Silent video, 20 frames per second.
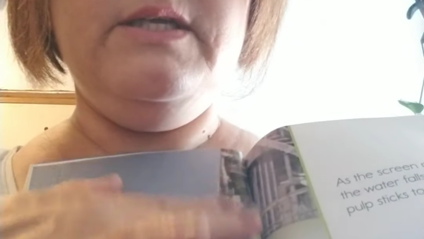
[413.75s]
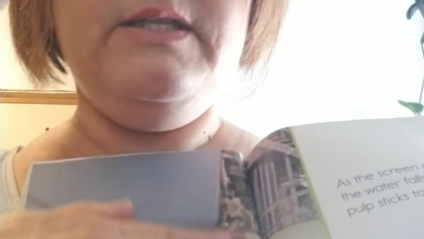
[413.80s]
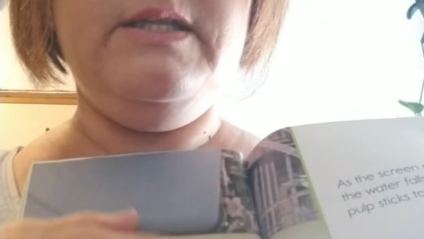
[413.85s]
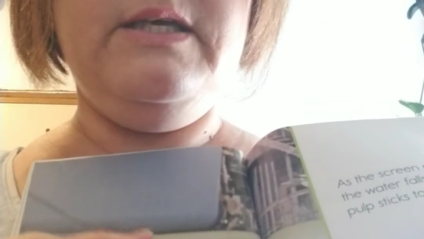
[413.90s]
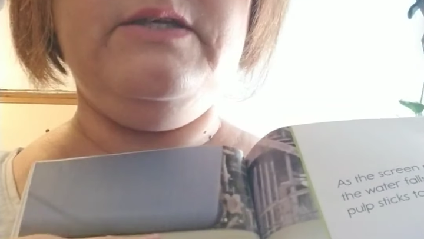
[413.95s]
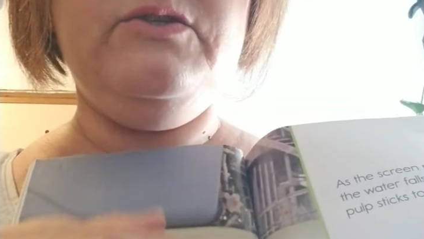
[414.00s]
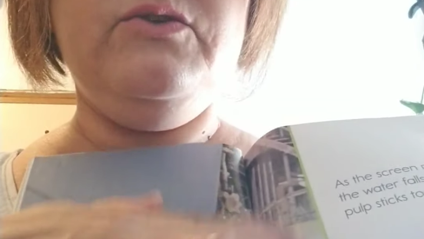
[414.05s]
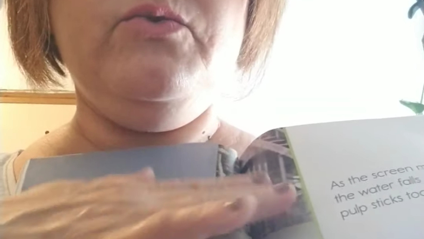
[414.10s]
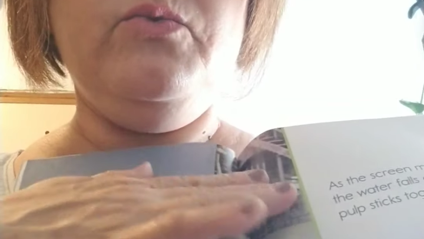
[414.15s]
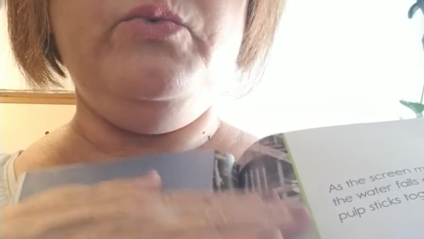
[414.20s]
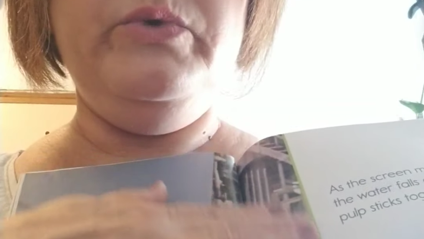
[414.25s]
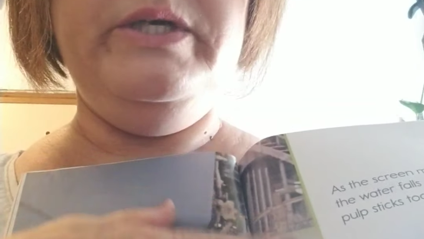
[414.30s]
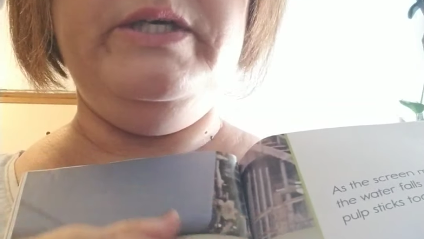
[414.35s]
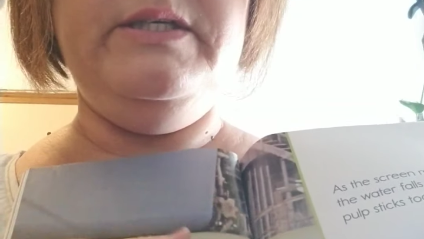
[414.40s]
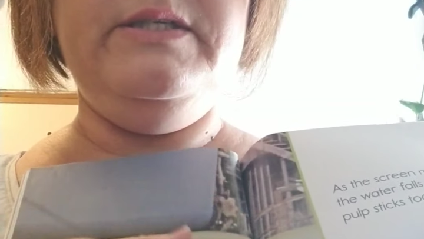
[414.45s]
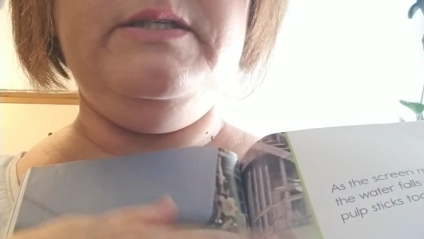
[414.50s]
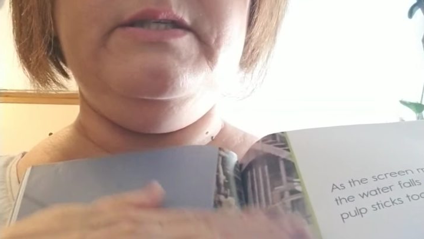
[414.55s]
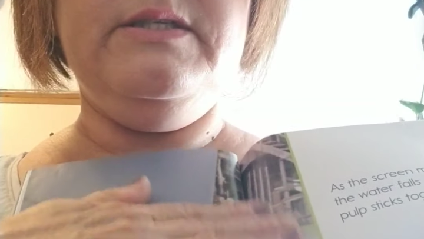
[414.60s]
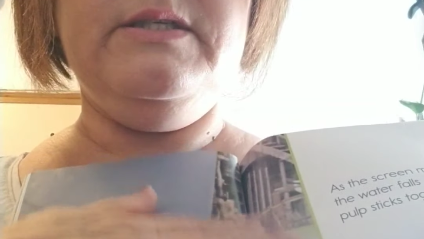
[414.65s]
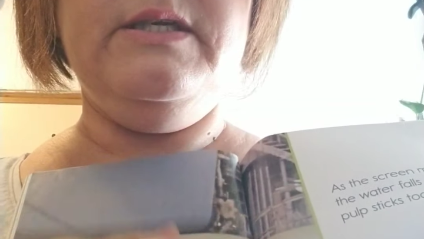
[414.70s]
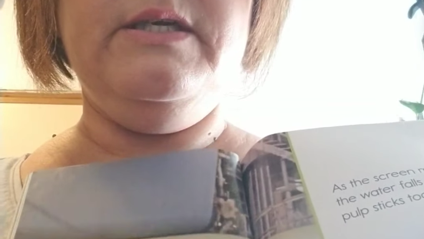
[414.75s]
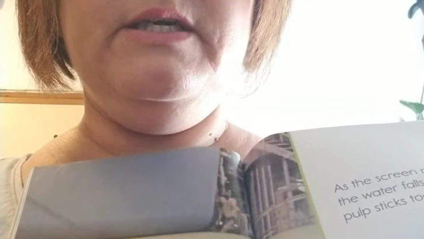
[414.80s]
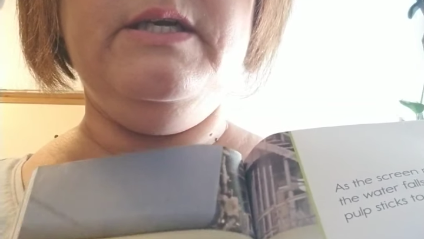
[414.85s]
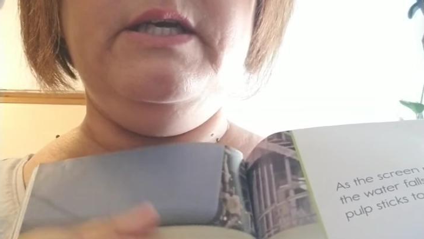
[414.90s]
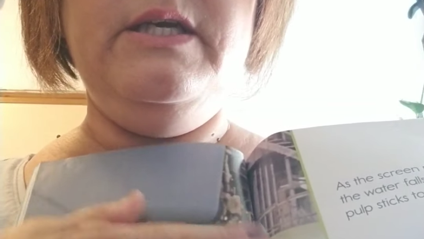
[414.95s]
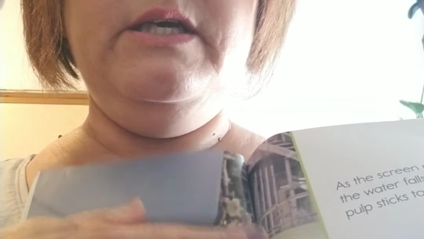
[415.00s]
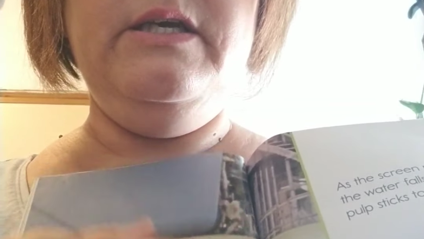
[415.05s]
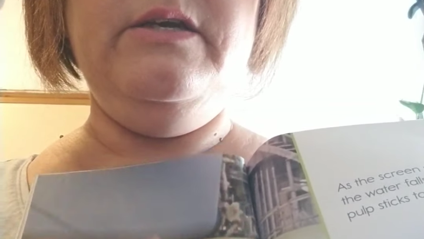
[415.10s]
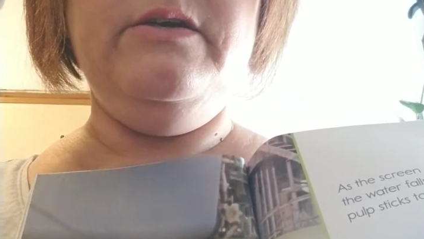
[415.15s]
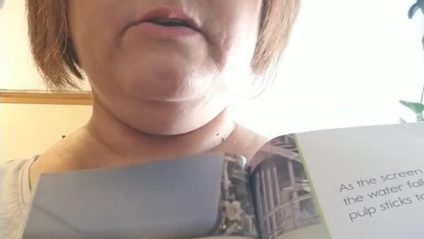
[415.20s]
squeezed
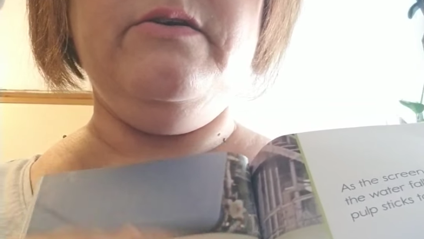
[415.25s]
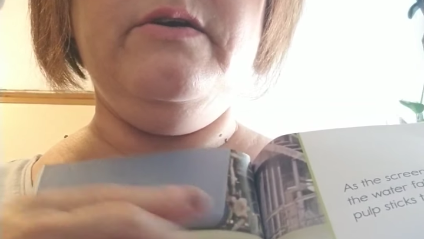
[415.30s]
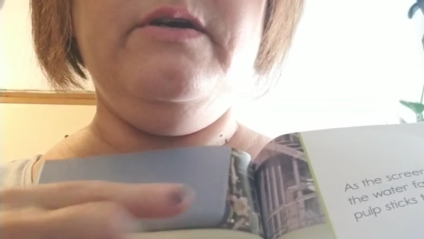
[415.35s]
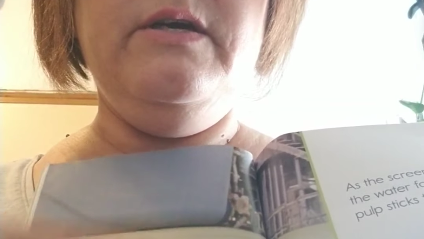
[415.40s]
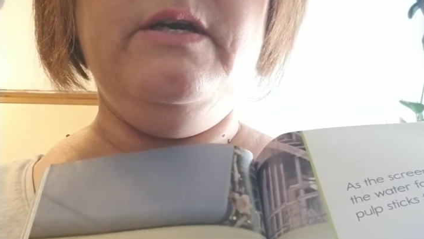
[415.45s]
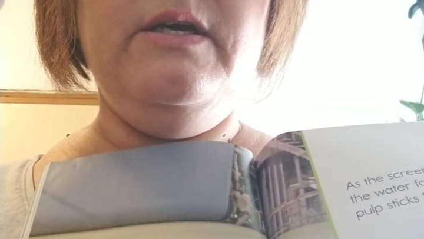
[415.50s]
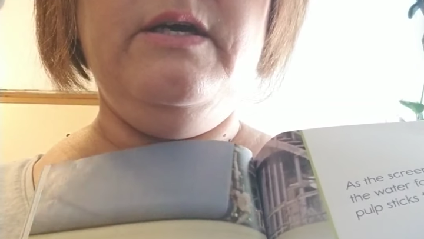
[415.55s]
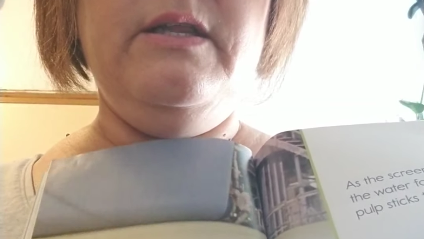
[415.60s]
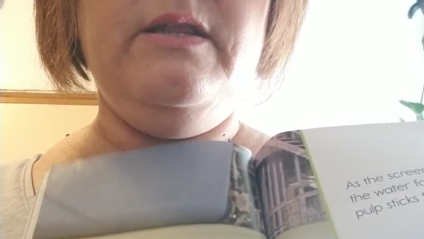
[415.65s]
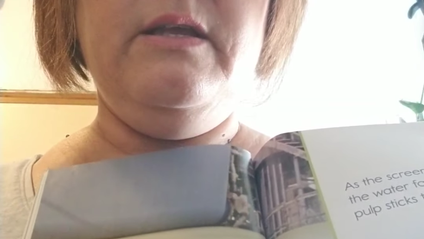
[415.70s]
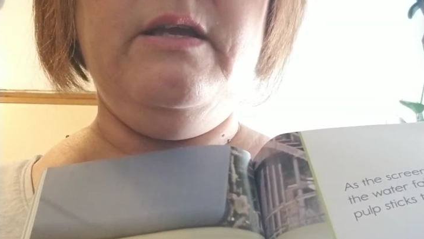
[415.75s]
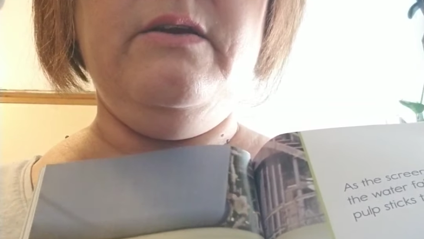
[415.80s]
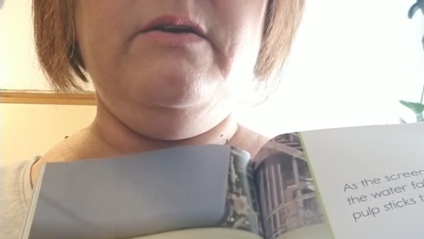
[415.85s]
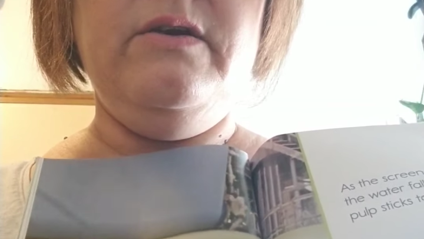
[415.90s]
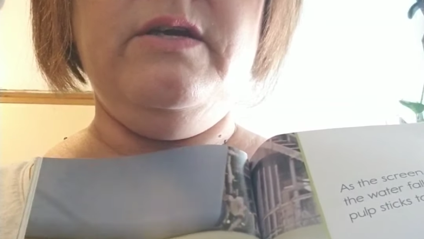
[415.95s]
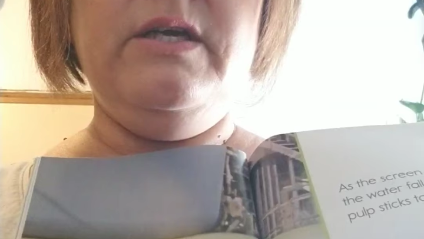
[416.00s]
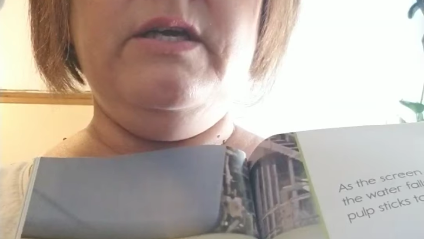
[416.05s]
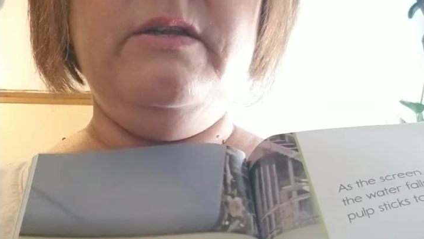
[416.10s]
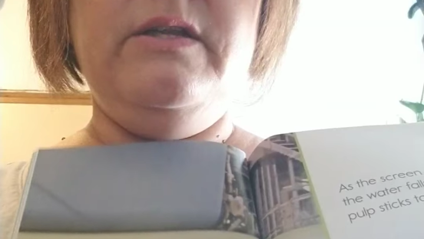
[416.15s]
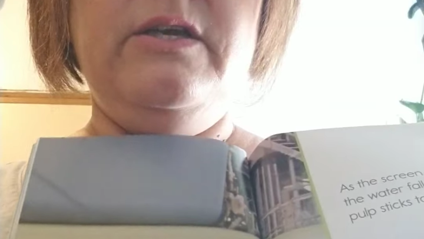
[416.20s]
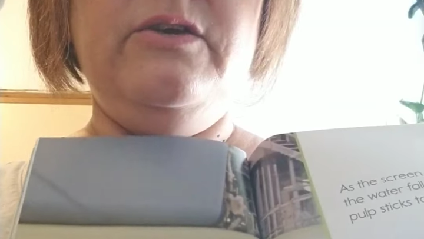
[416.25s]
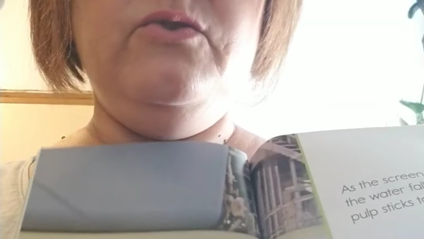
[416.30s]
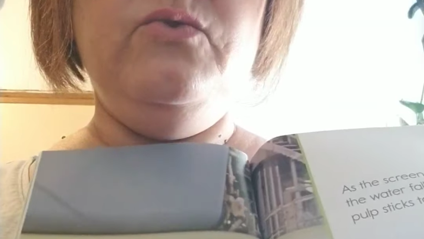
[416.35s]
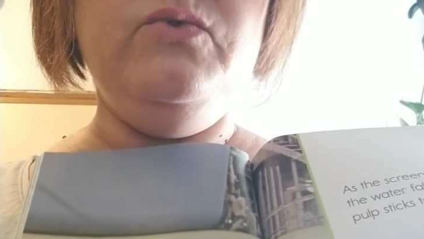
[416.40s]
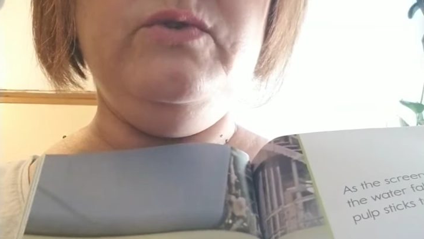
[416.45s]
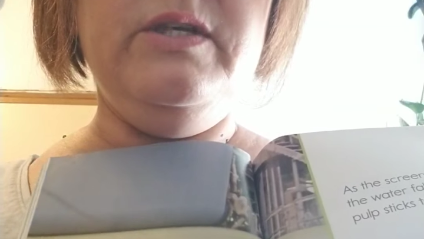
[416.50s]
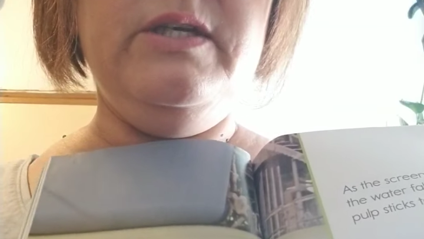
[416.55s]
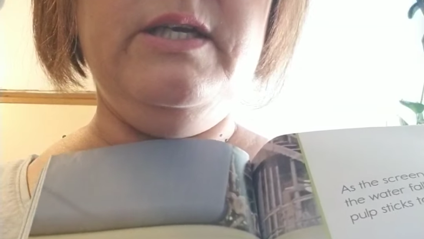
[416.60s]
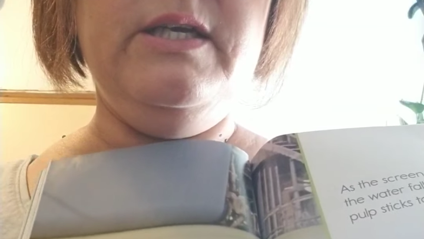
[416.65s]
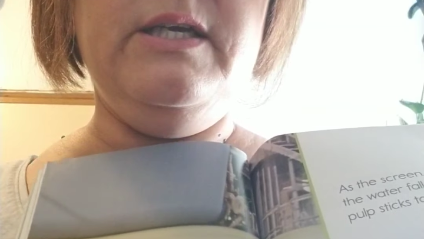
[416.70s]
here, they use
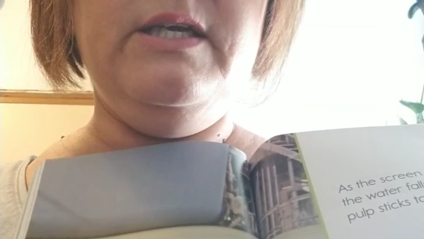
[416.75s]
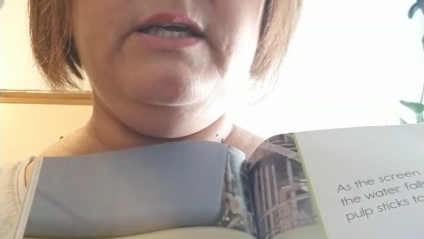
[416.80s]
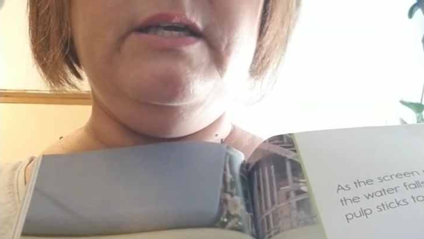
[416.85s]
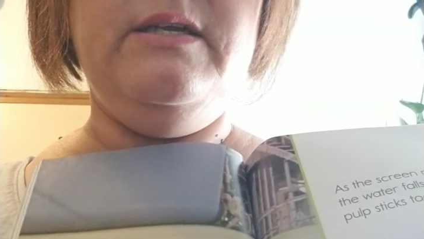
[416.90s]
it again.